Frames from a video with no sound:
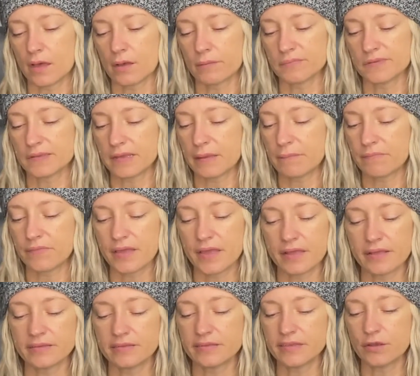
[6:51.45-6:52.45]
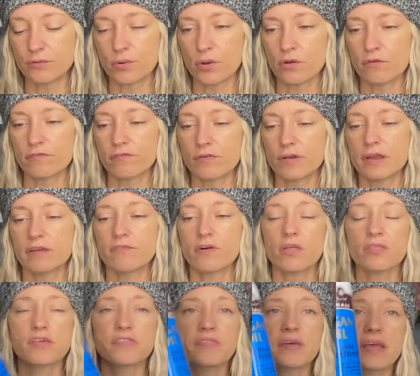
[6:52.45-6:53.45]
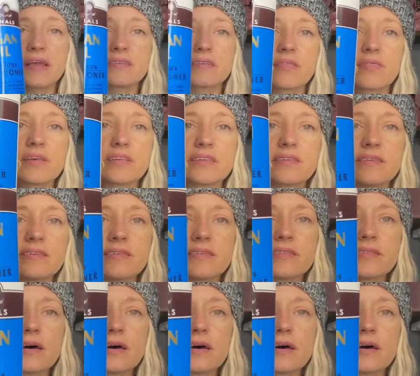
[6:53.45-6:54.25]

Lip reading: Same thing as 0, free of all the things, and this is the